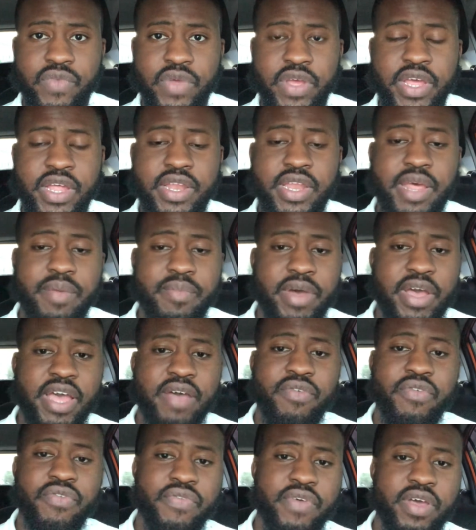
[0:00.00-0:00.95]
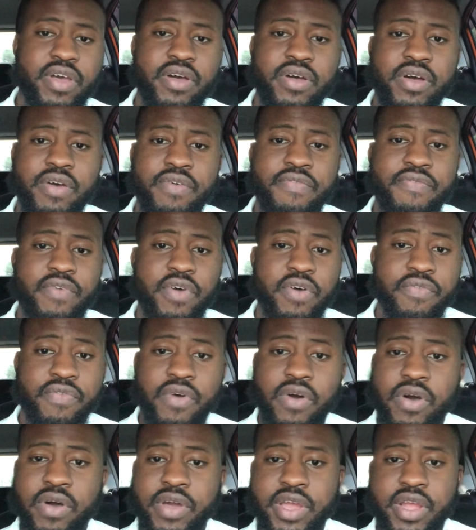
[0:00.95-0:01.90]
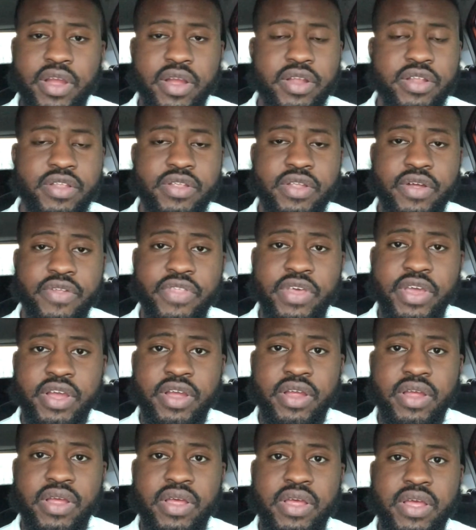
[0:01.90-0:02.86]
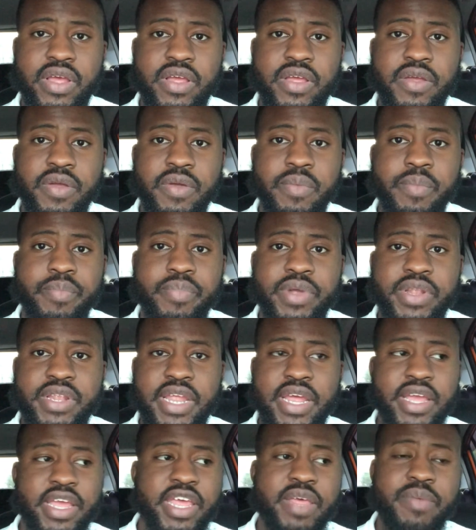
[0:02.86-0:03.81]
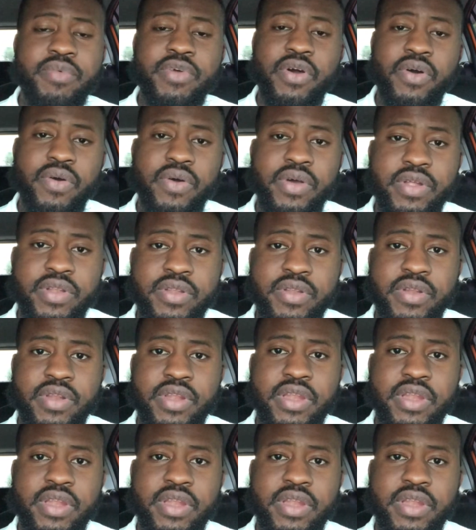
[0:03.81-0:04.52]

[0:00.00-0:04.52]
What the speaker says: And they might have a fall here or there, but they keep going.